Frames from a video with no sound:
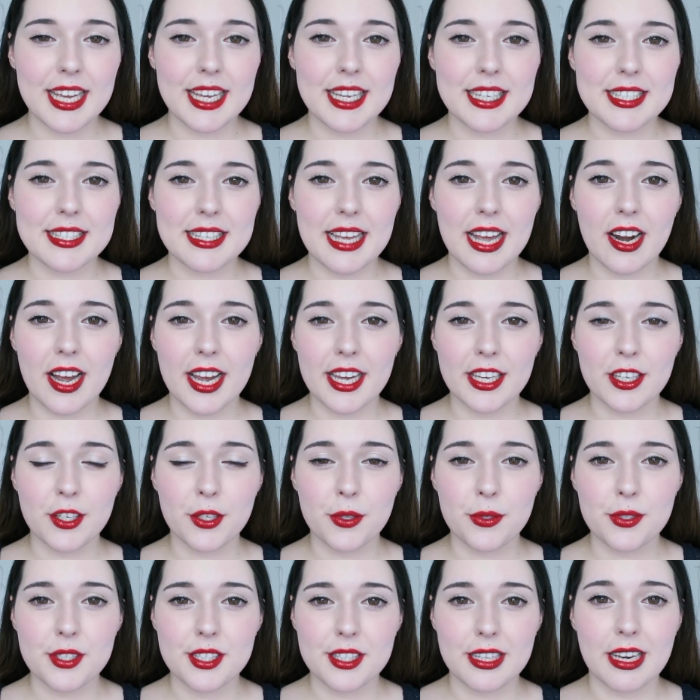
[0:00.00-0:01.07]
is that I
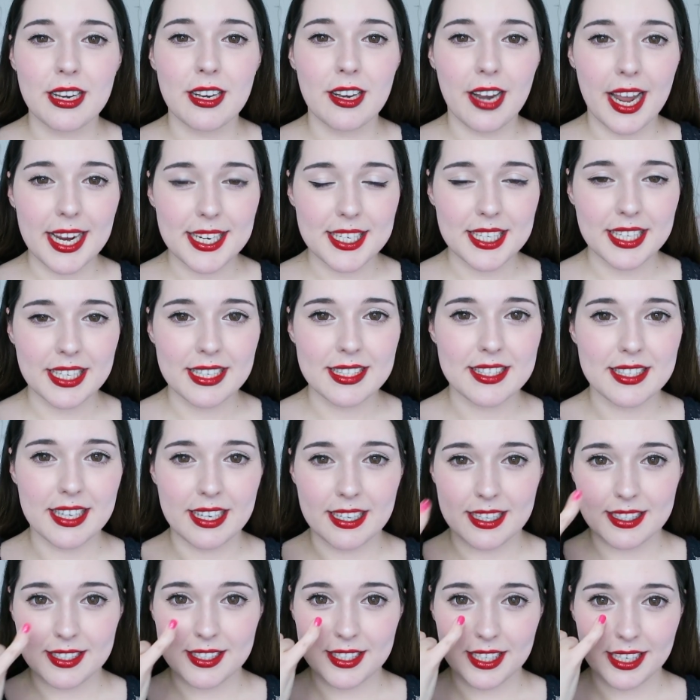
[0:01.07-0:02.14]
use the lighter
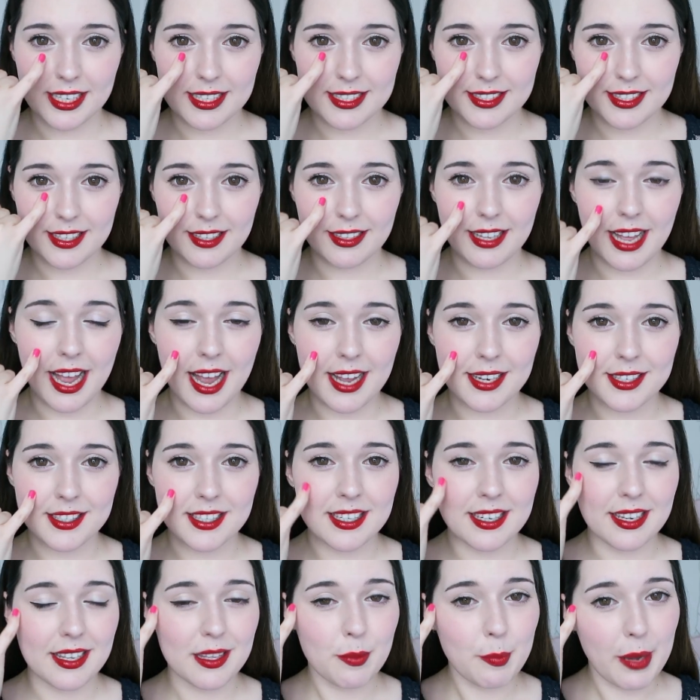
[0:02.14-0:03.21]
concealers to conceal
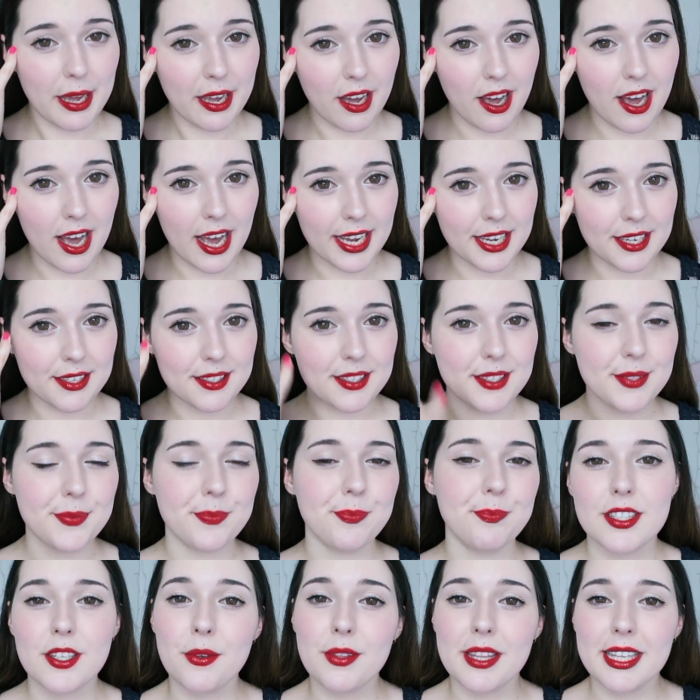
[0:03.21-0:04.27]
underneath my eyes.
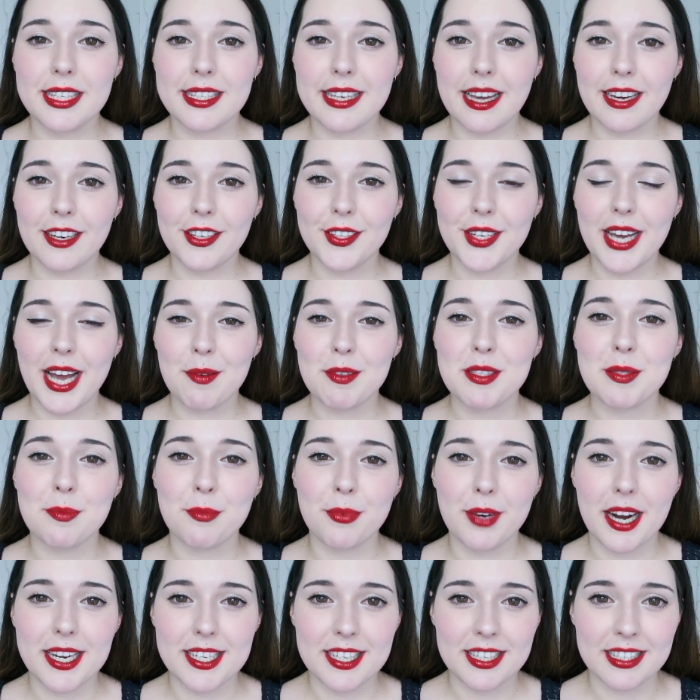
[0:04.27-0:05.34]
So the yellow helps
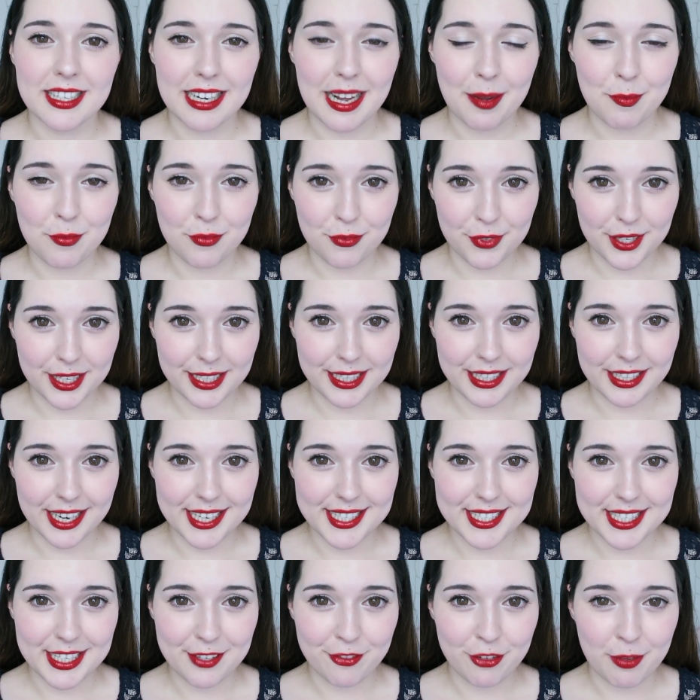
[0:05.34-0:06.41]
brighten it up really
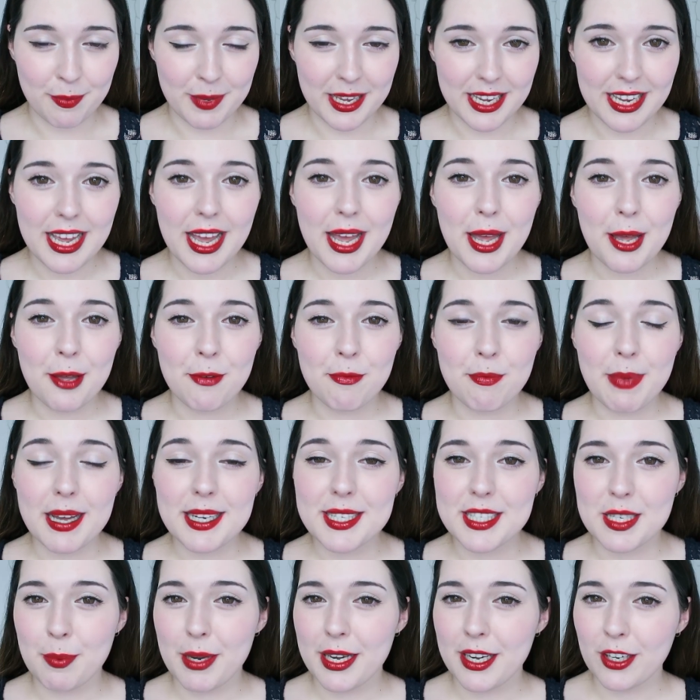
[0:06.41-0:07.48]
nicely for me, but
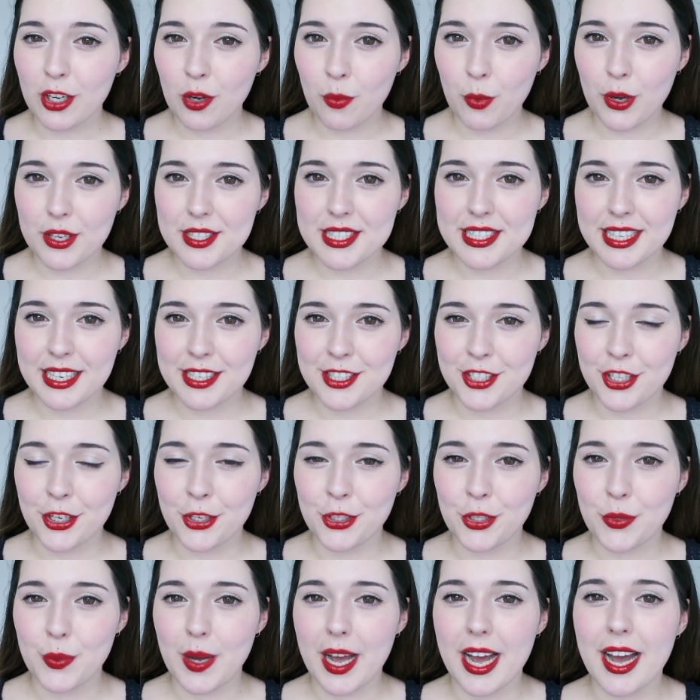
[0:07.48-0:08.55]
depending on what skin
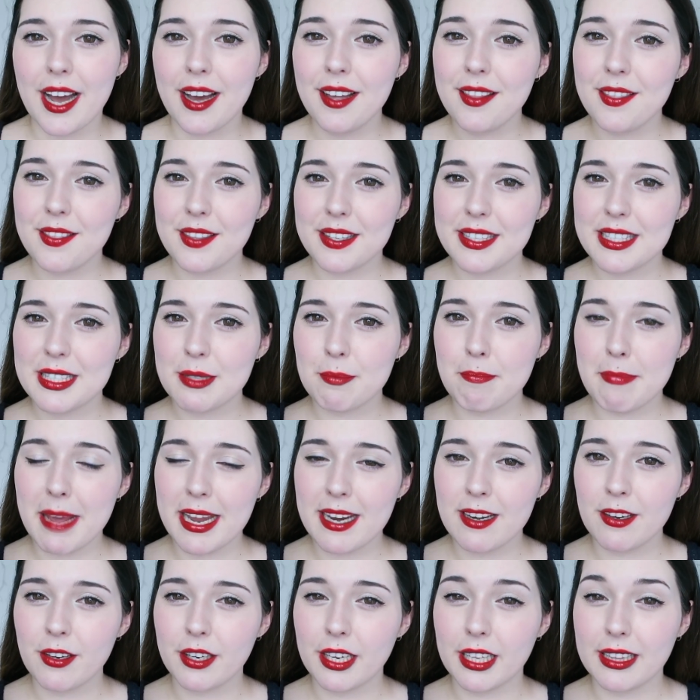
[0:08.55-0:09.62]
tone you are, this may
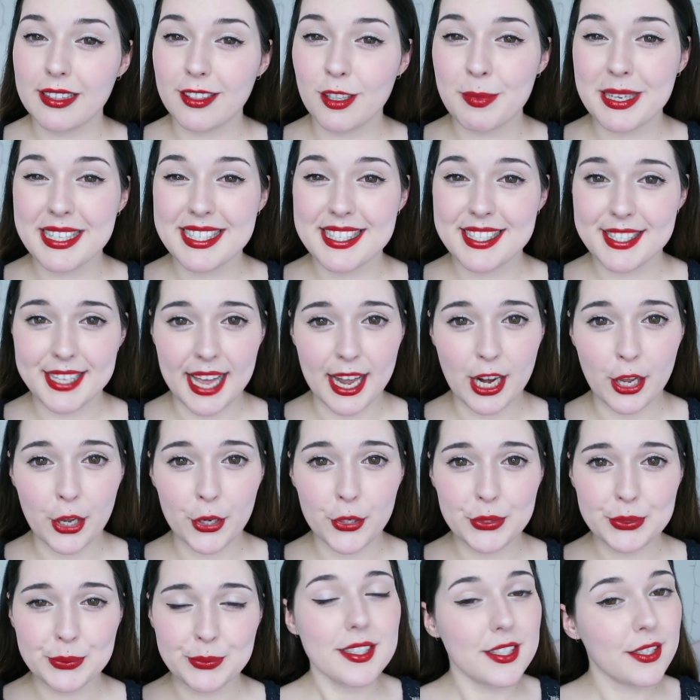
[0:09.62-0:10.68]
look a little bit
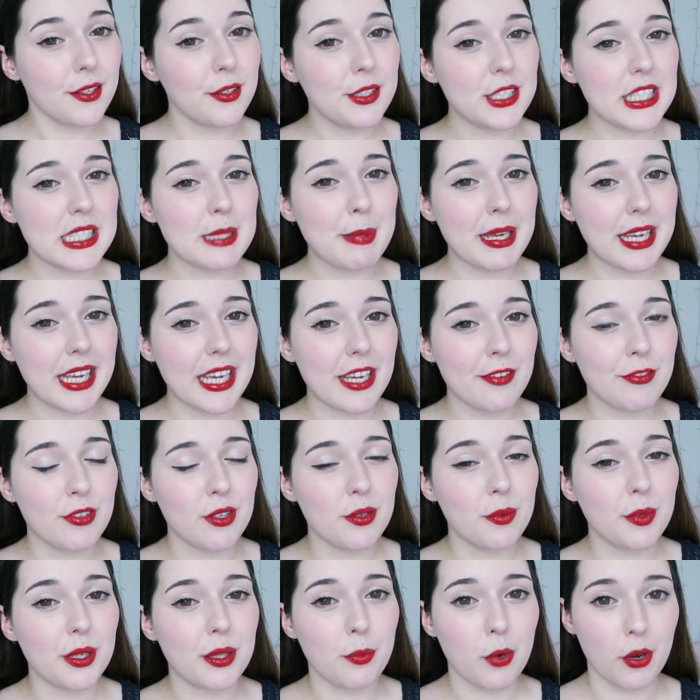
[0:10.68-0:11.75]
sallow, so just be careful
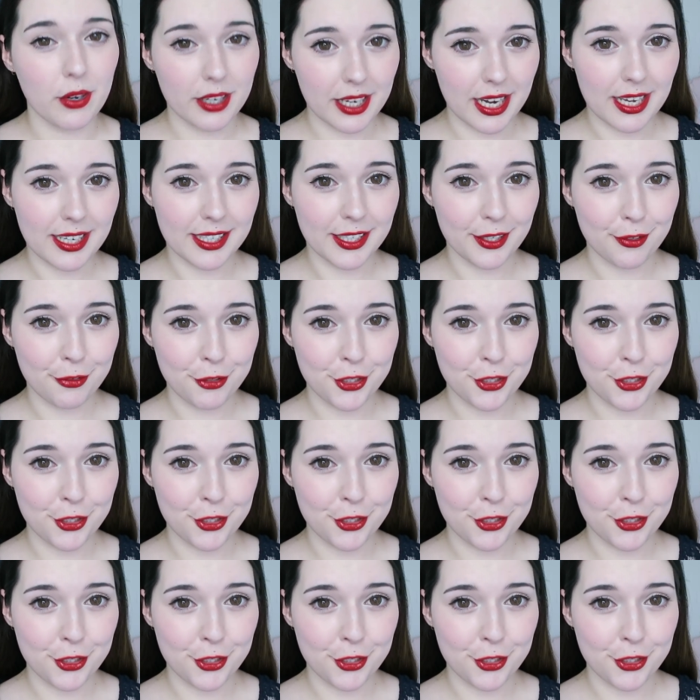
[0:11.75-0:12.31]
with what colour you